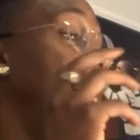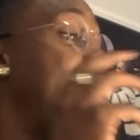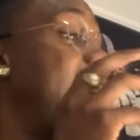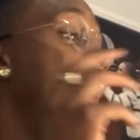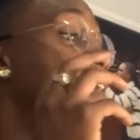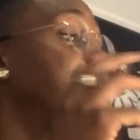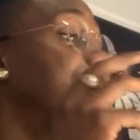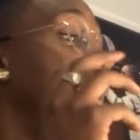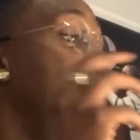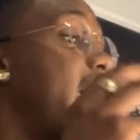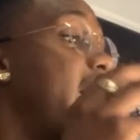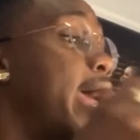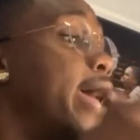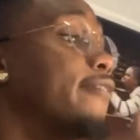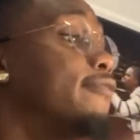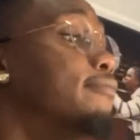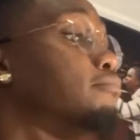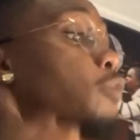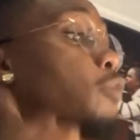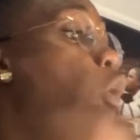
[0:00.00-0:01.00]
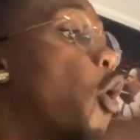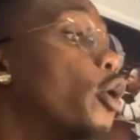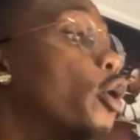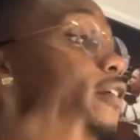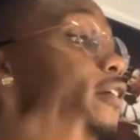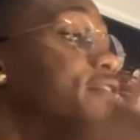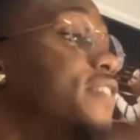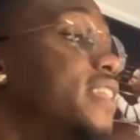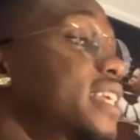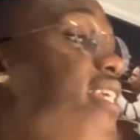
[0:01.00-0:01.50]
have to have more
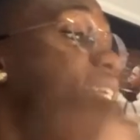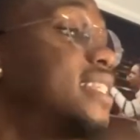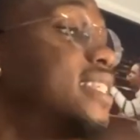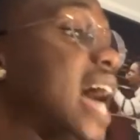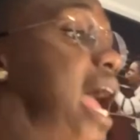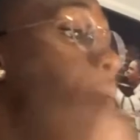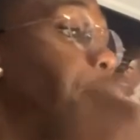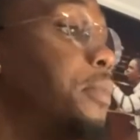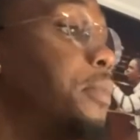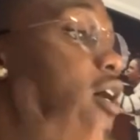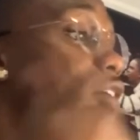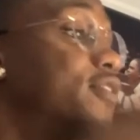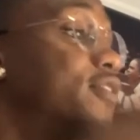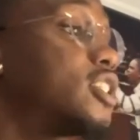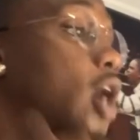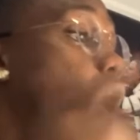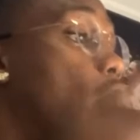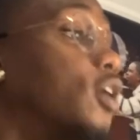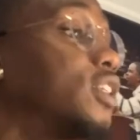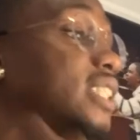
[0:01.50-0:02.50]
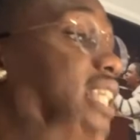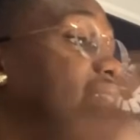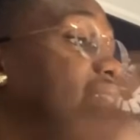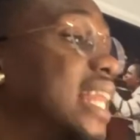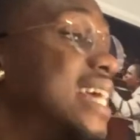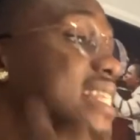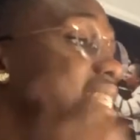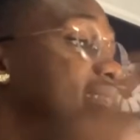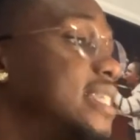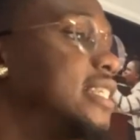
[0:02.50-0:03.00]
of these type of talks and
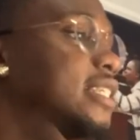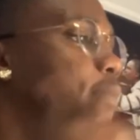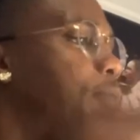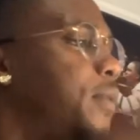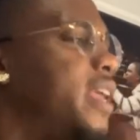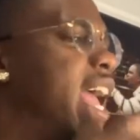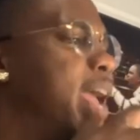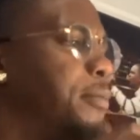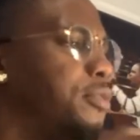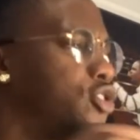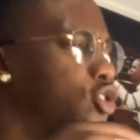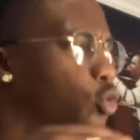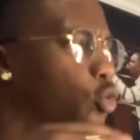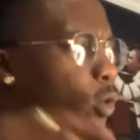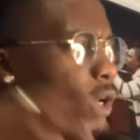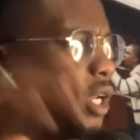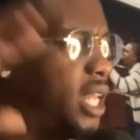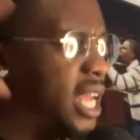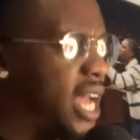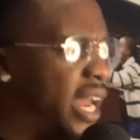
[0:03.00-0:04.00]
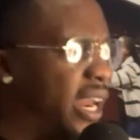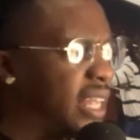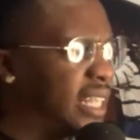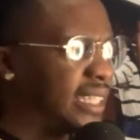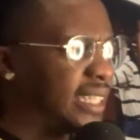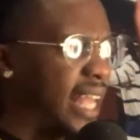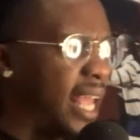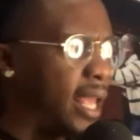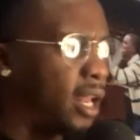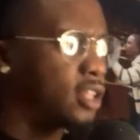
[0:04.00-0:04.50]
lessons to be able to really
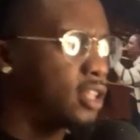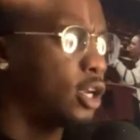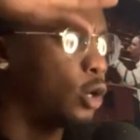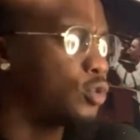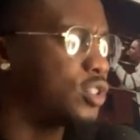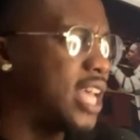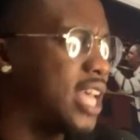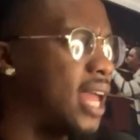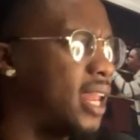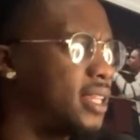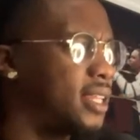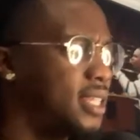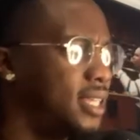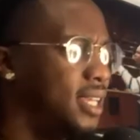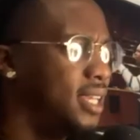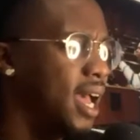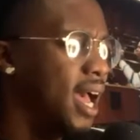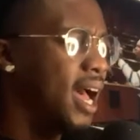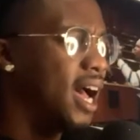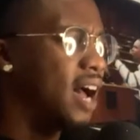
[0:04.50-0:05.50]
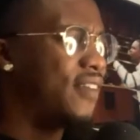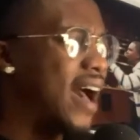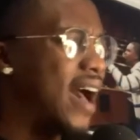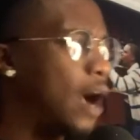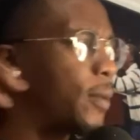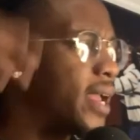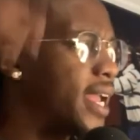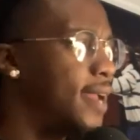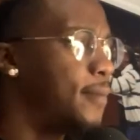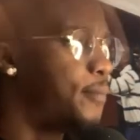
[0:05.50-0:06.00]
understand the totality of
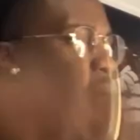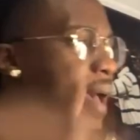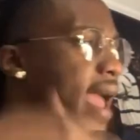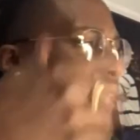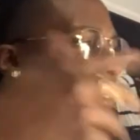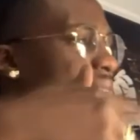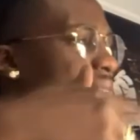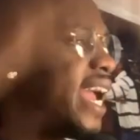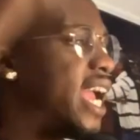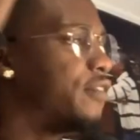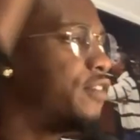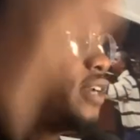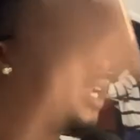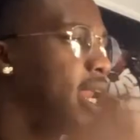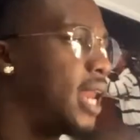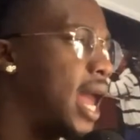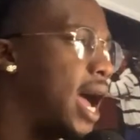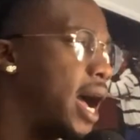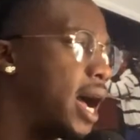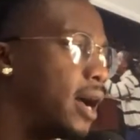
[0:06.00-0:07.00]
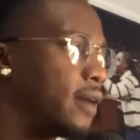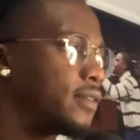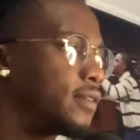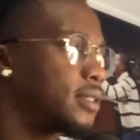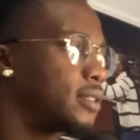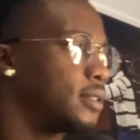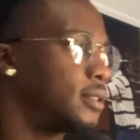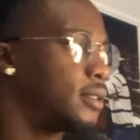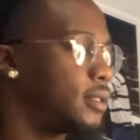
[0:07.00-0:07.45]
how it impacts our everyday lives.